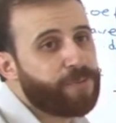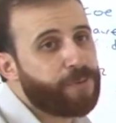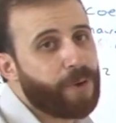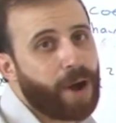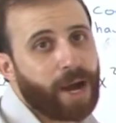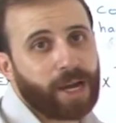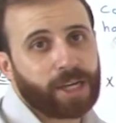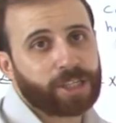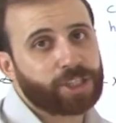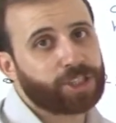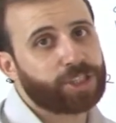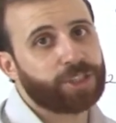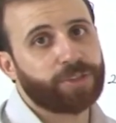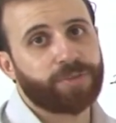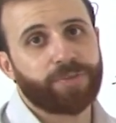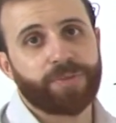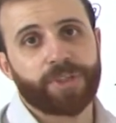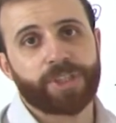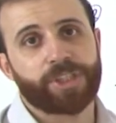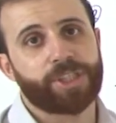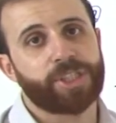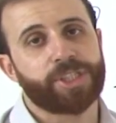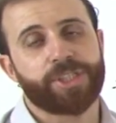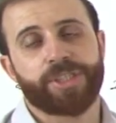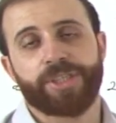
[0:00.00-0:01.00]
function
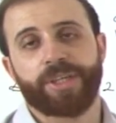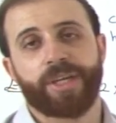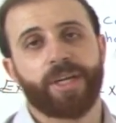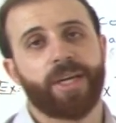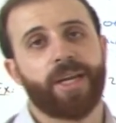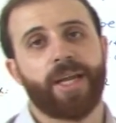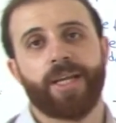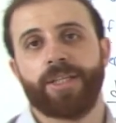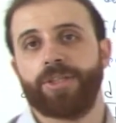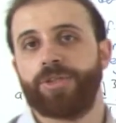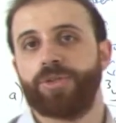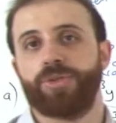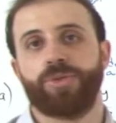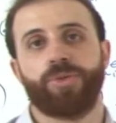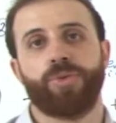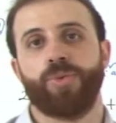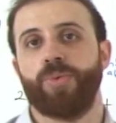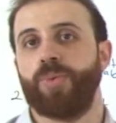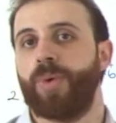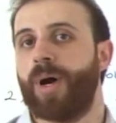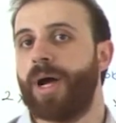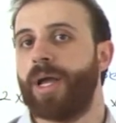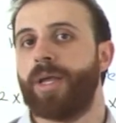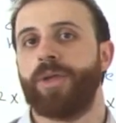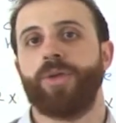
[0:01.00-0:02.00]
which is related to
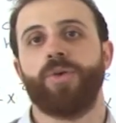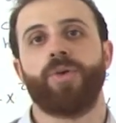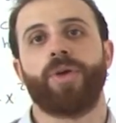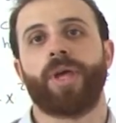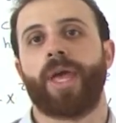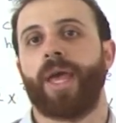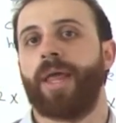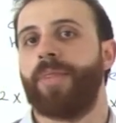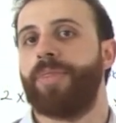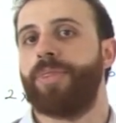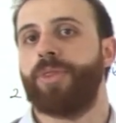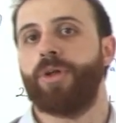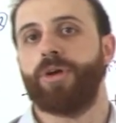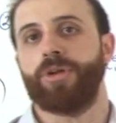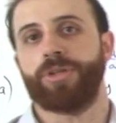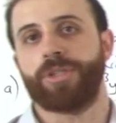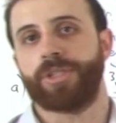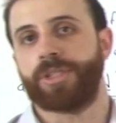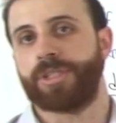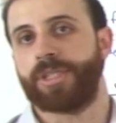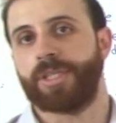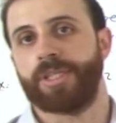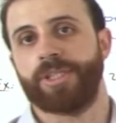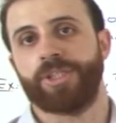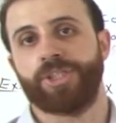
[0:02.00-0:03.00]
y, you cannot
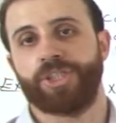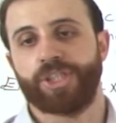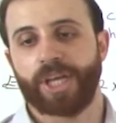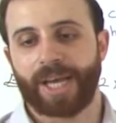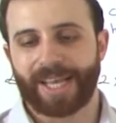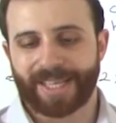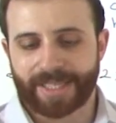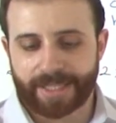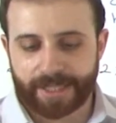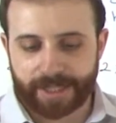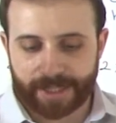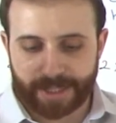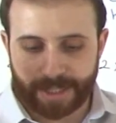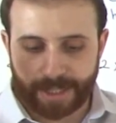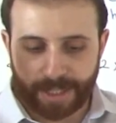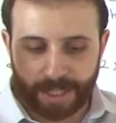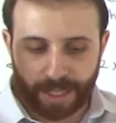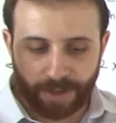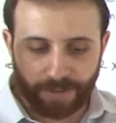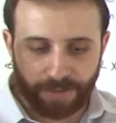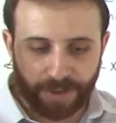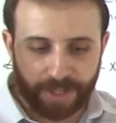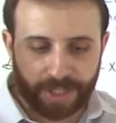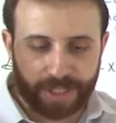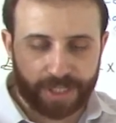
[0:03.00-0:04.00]
see. Just
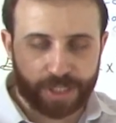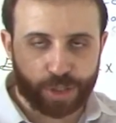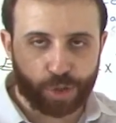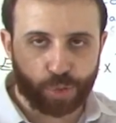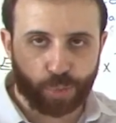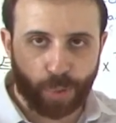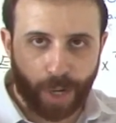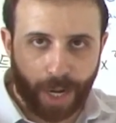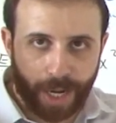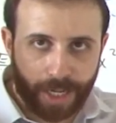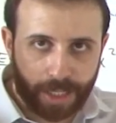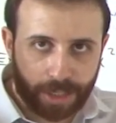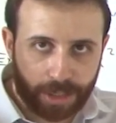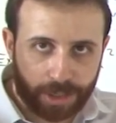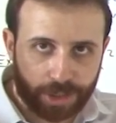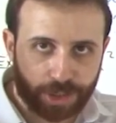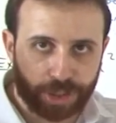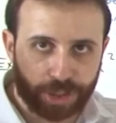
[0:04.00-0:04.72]
if it is y,